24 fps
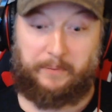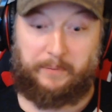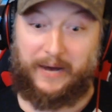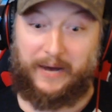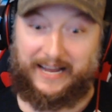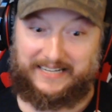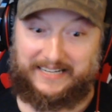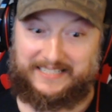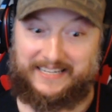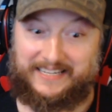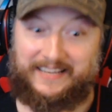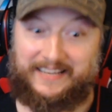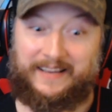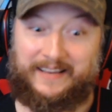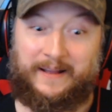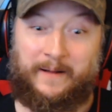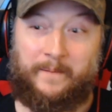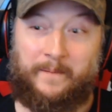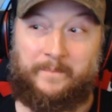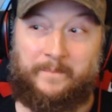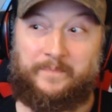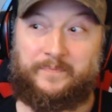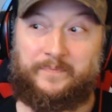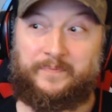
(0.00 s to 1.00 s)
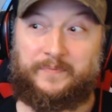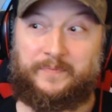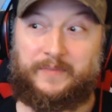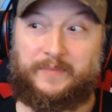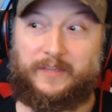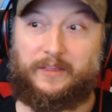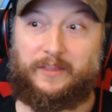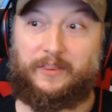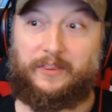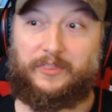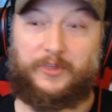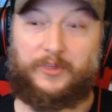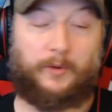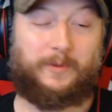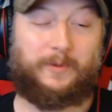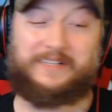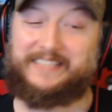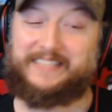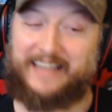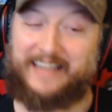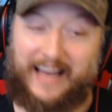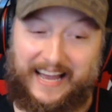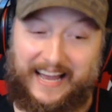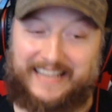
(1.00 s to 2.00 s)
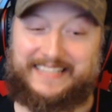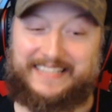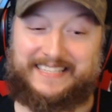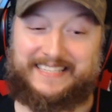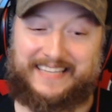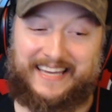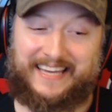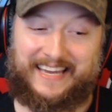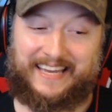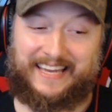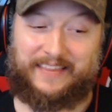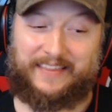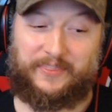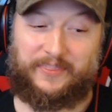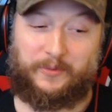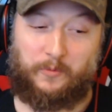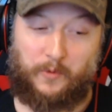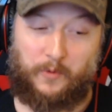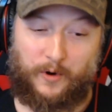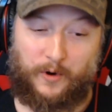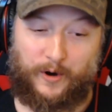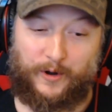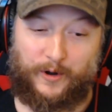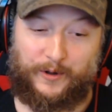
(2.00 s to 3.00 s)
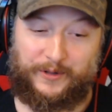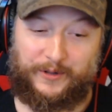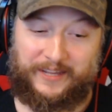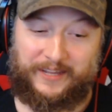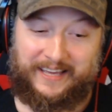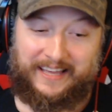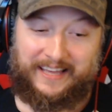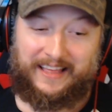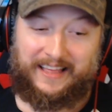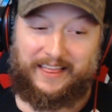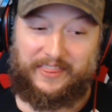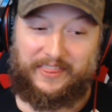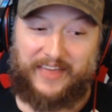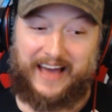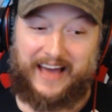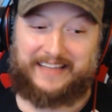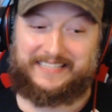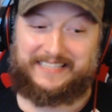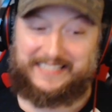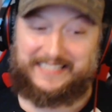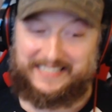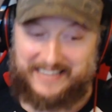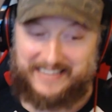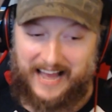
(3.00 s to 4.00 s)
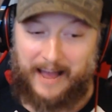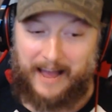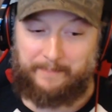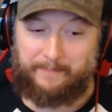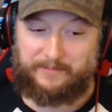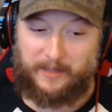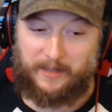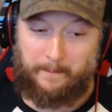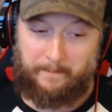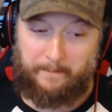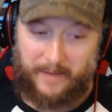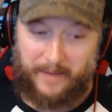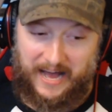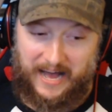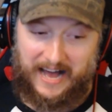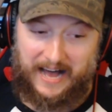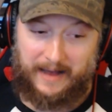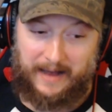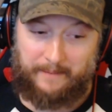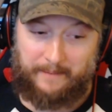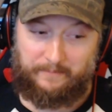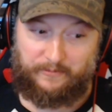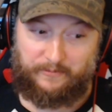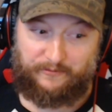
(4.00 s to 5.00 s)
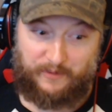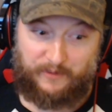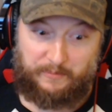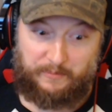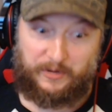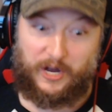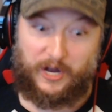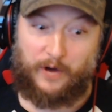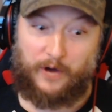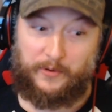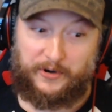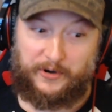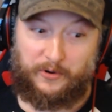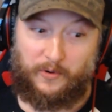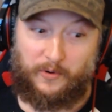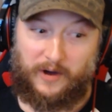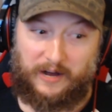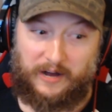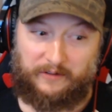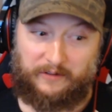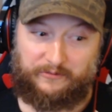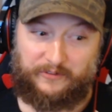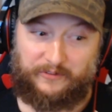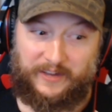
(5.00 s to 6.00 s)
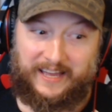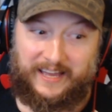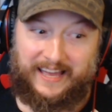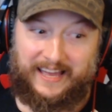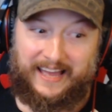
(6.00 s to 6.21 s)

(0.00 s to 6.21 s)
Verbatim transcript: But there was an Ice King in the world that stopped a bomb from going off